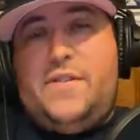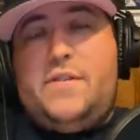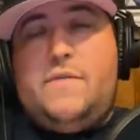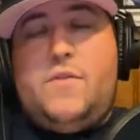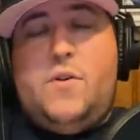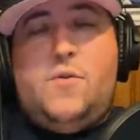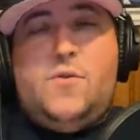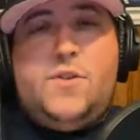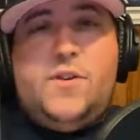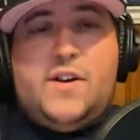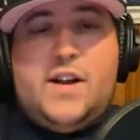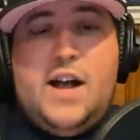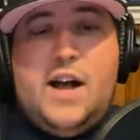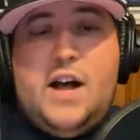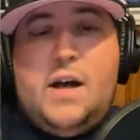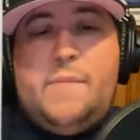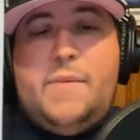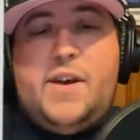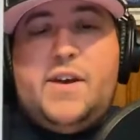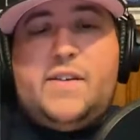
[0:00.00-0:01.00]
of older
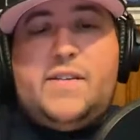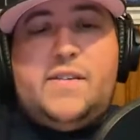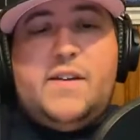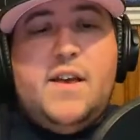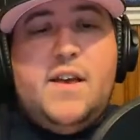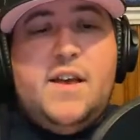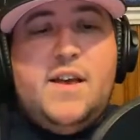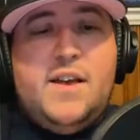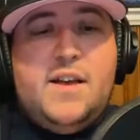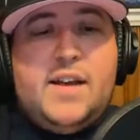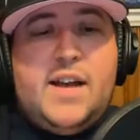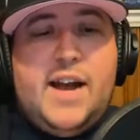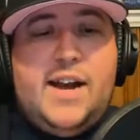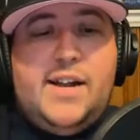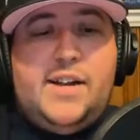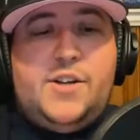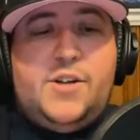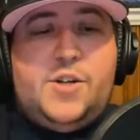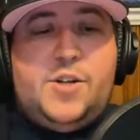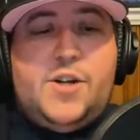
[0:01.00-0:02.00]
comics, kind of
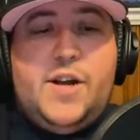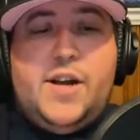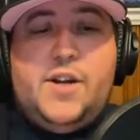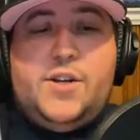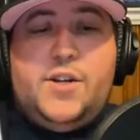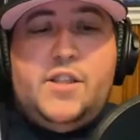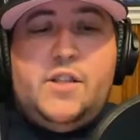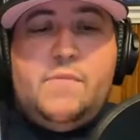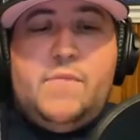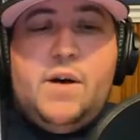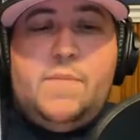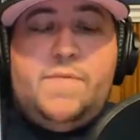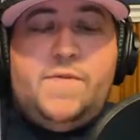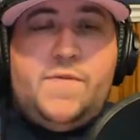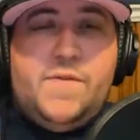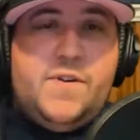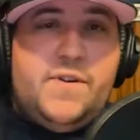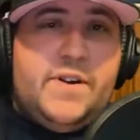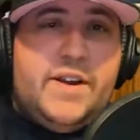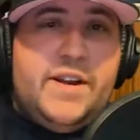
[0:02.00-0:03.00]
just changing them up
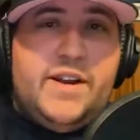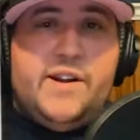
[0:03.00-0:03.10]
for,